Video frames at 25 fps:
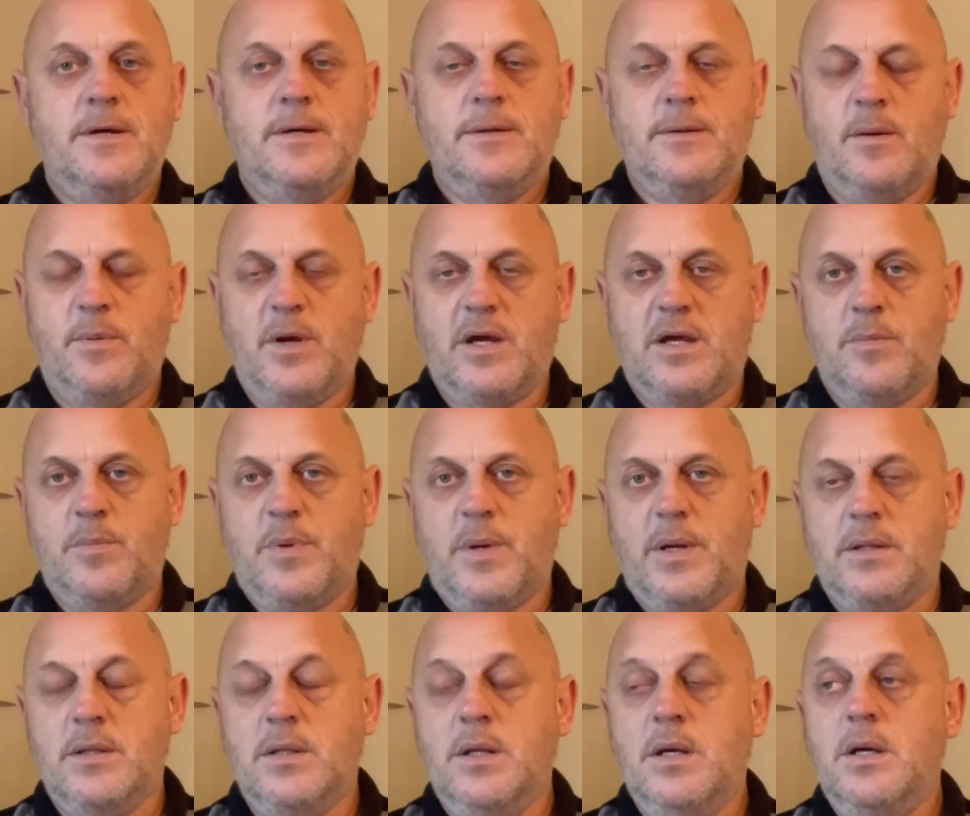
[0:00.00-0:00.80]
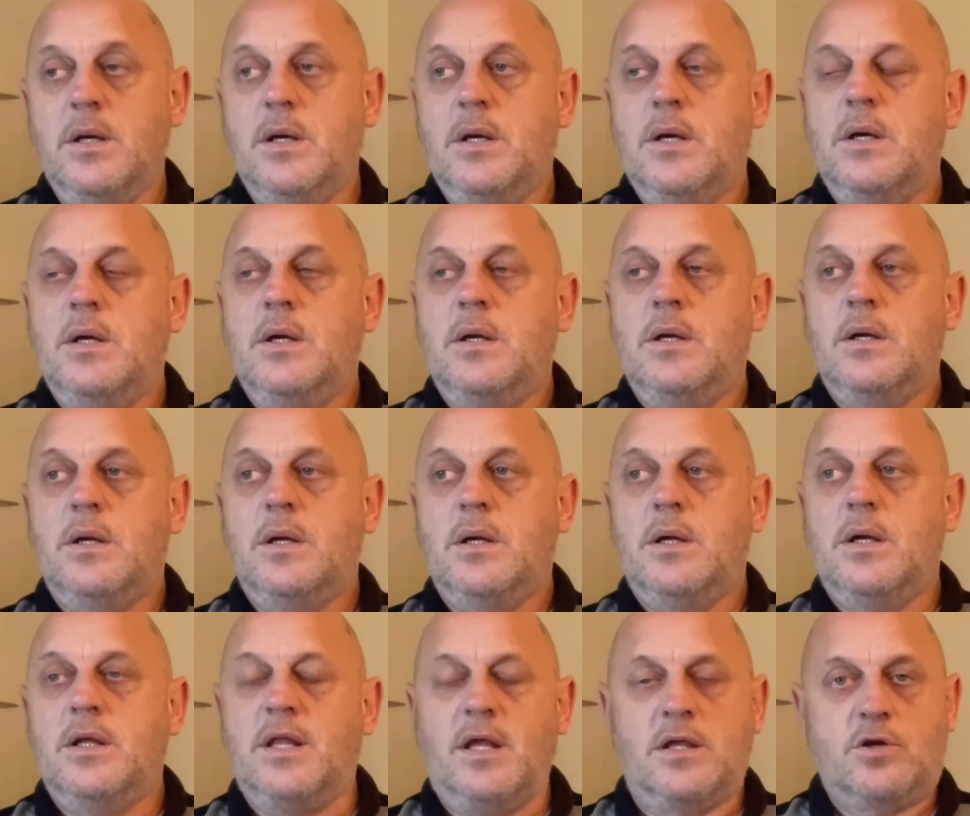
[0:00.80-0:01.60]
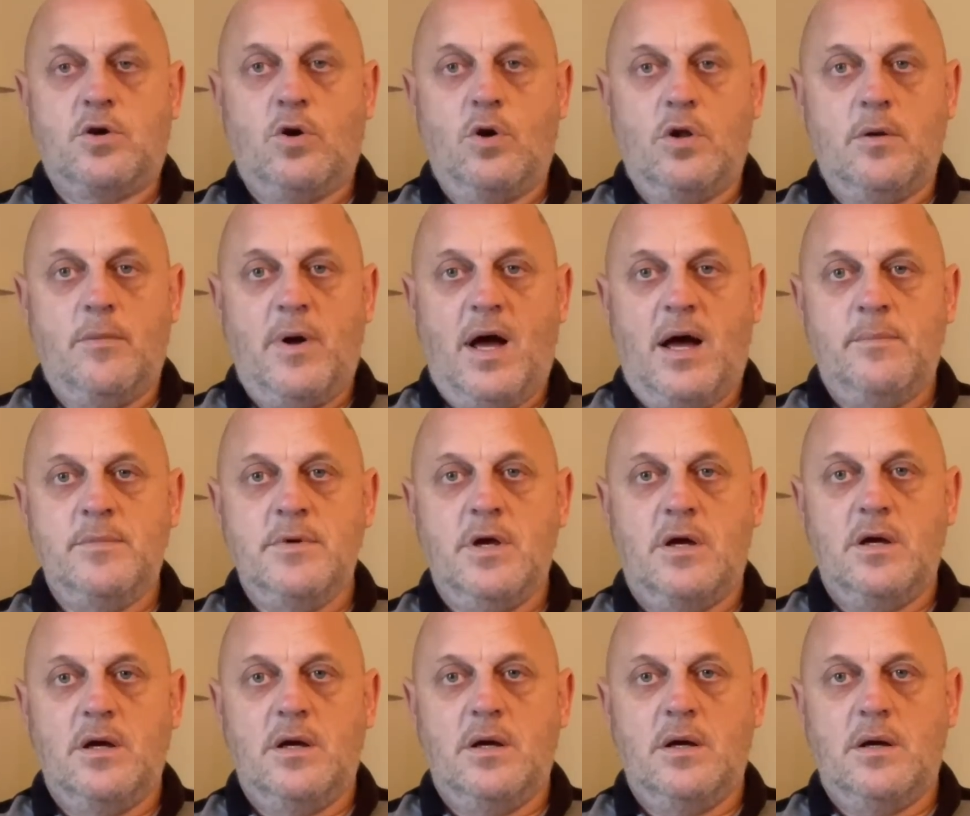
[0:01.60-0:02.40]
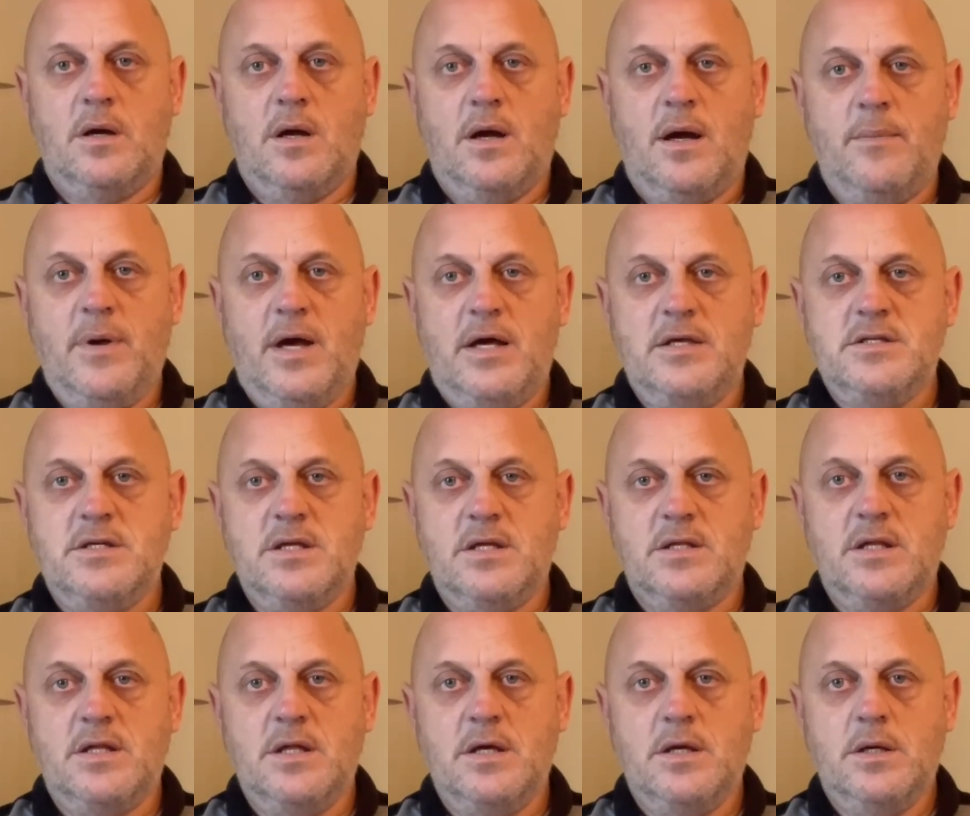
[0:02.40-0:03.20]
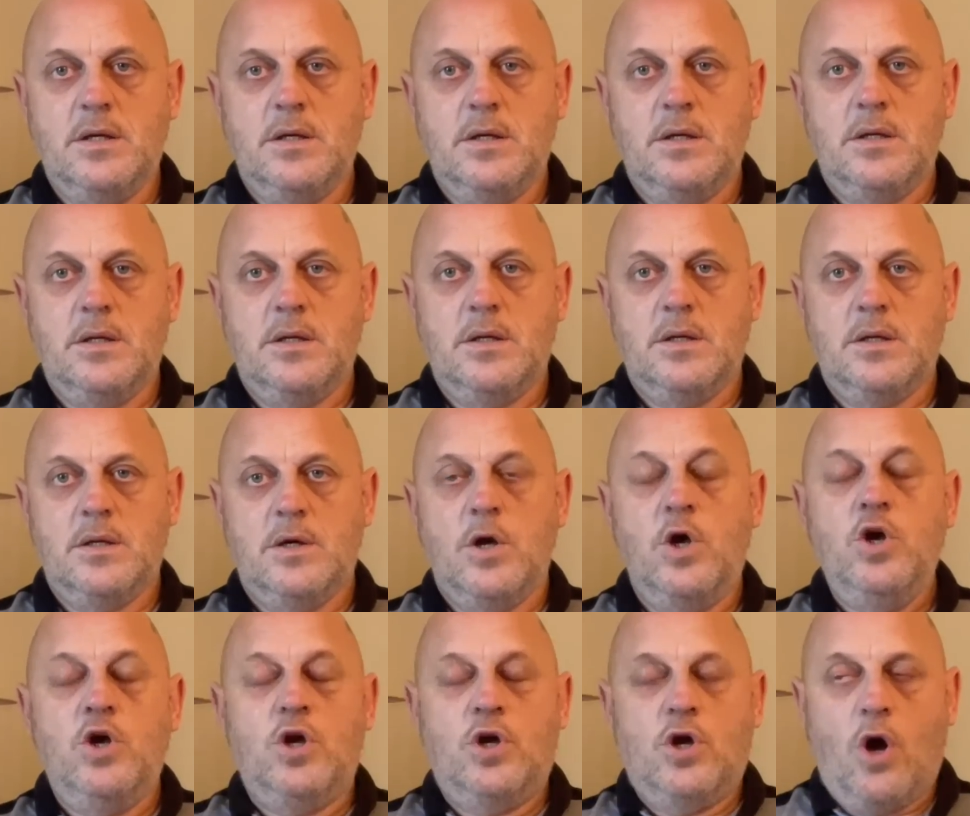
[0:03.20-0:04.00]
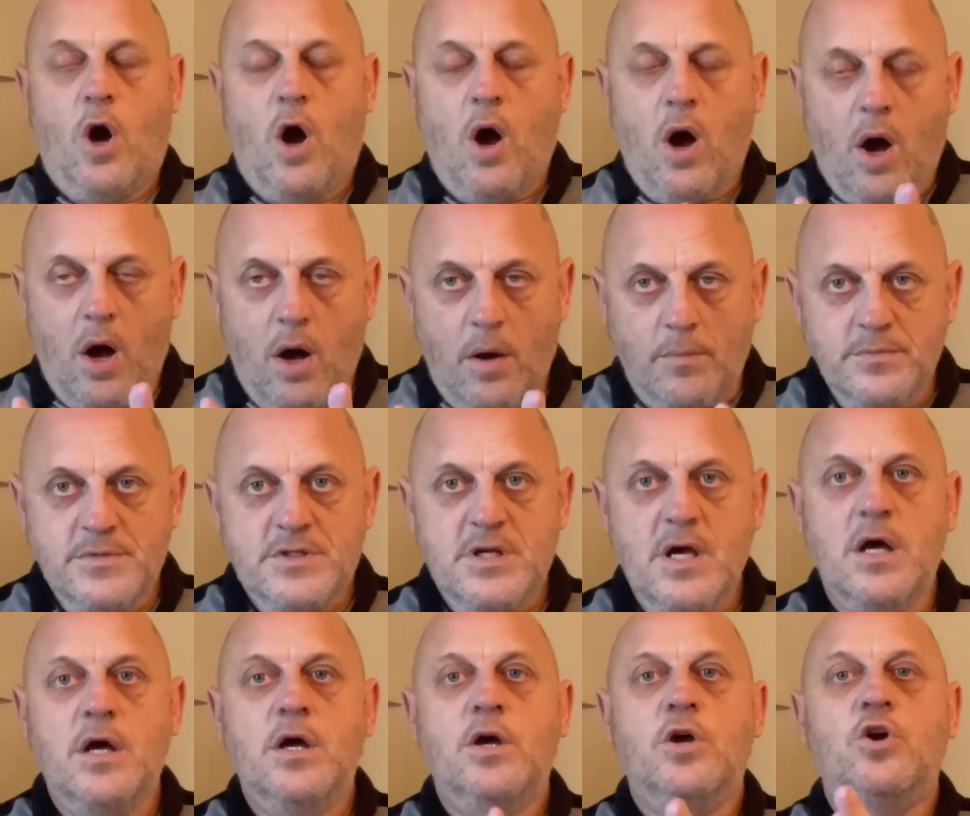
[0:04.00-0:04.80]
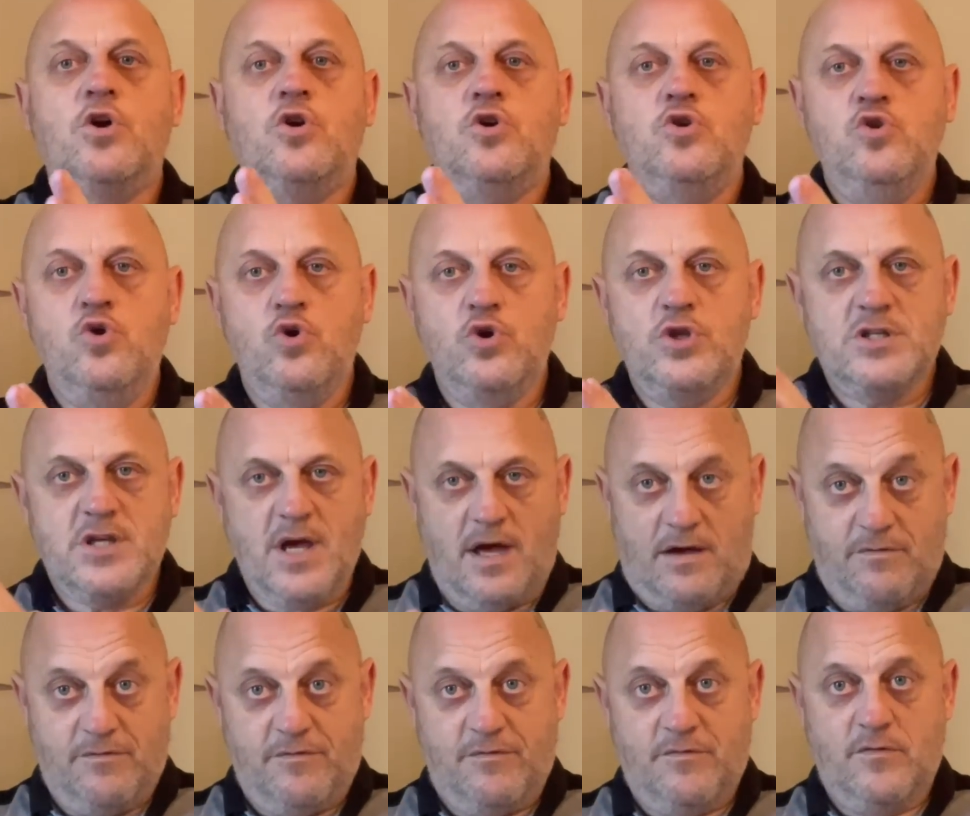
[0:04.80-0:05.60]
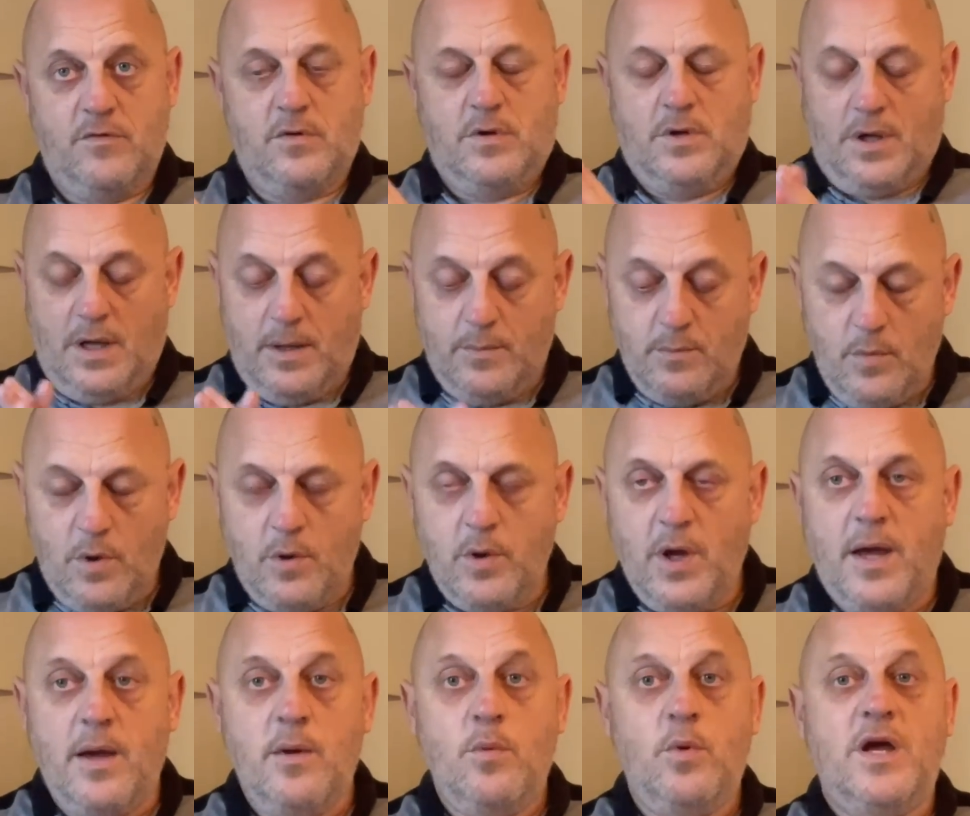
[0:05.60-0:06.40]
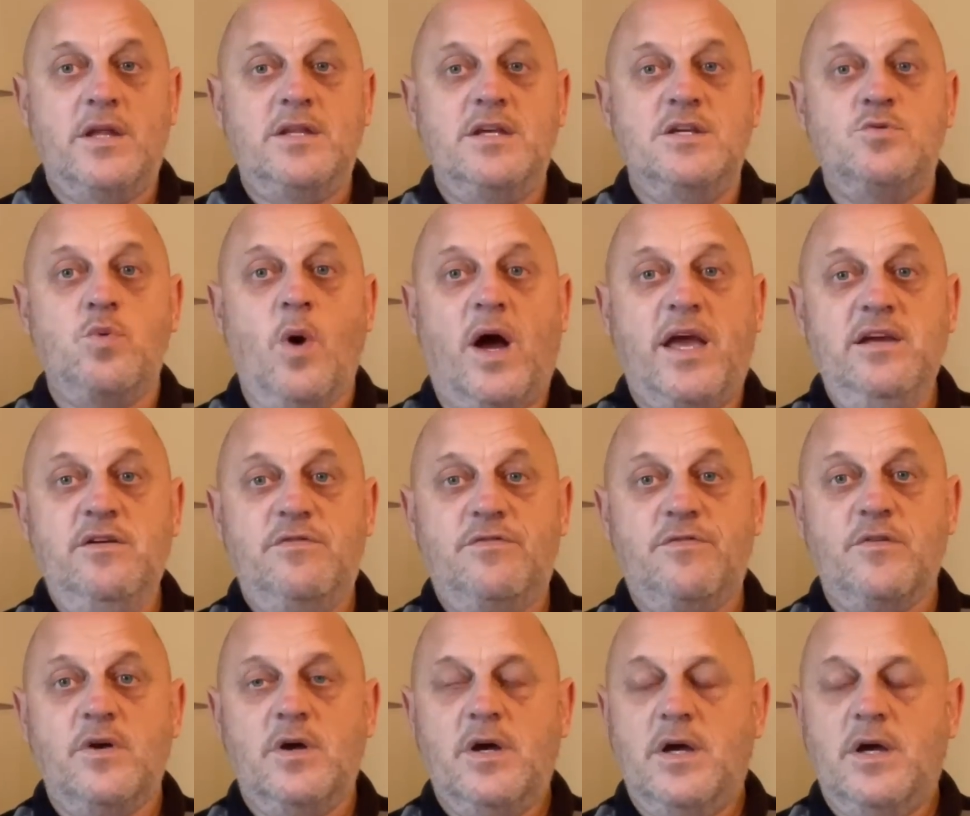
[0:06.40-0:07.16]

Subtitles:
beg your pardon. I didn't call him Hamas there, did I? Humza Yousaf. We had his wife